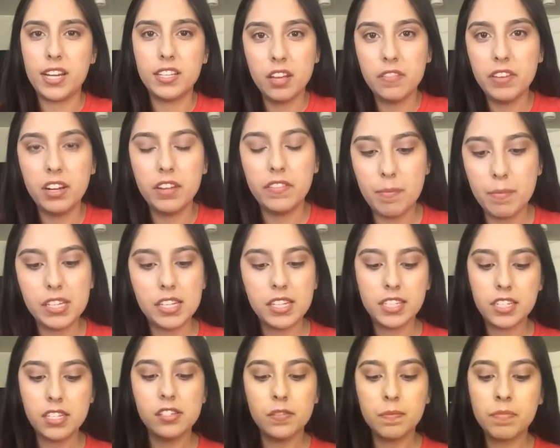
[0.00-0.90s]
of it, if that makes any
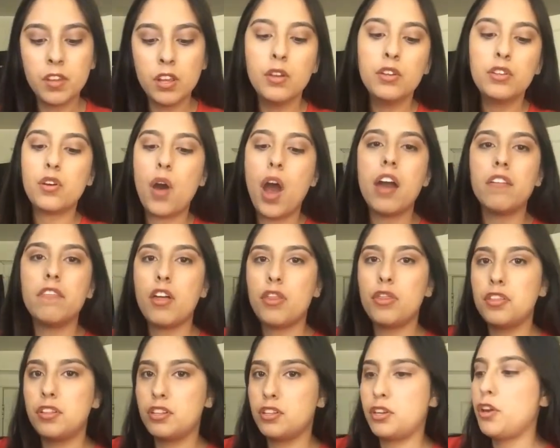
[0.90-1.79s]
sense. So I have
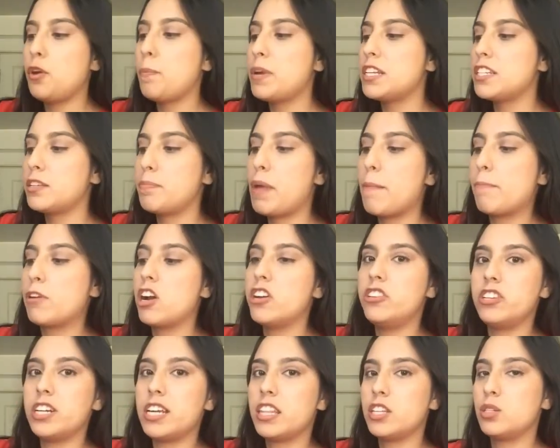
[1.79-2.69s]
two pieces of paper
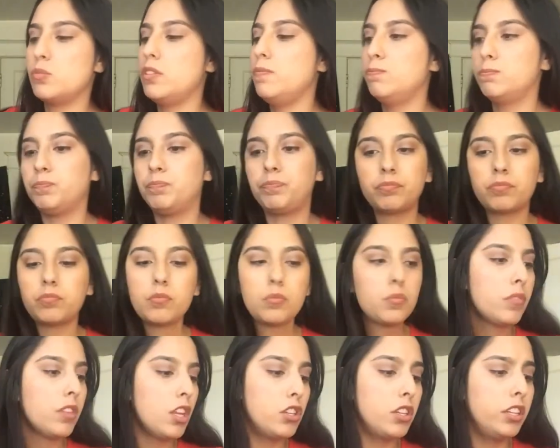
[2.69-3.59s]
underneath this one.
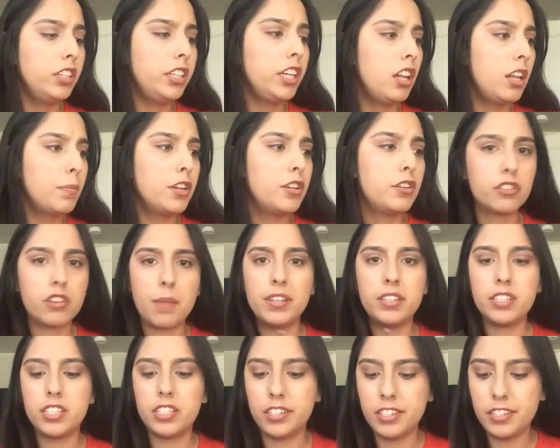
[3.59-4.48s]
So literally all I'm going to do
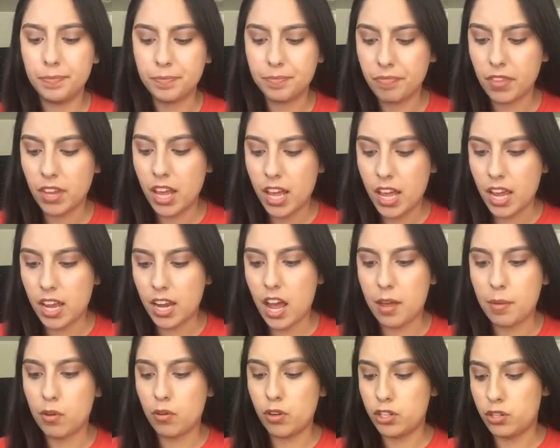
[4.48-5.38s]
is grab my scissors, and I'm
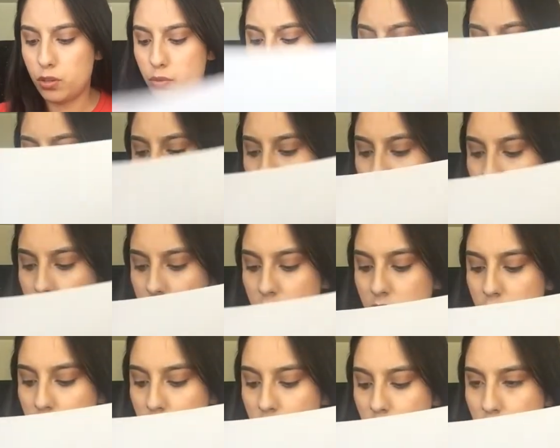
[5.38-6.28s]
going to cut
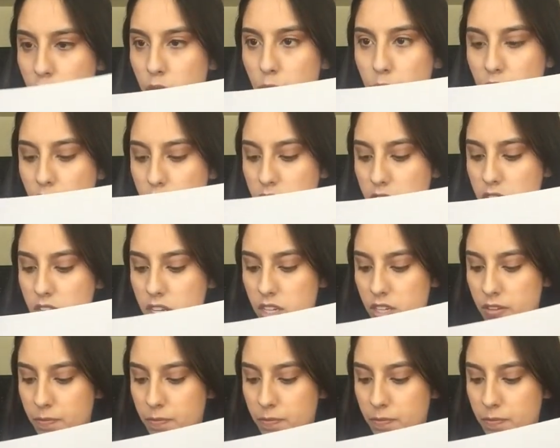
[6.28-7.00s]
around it.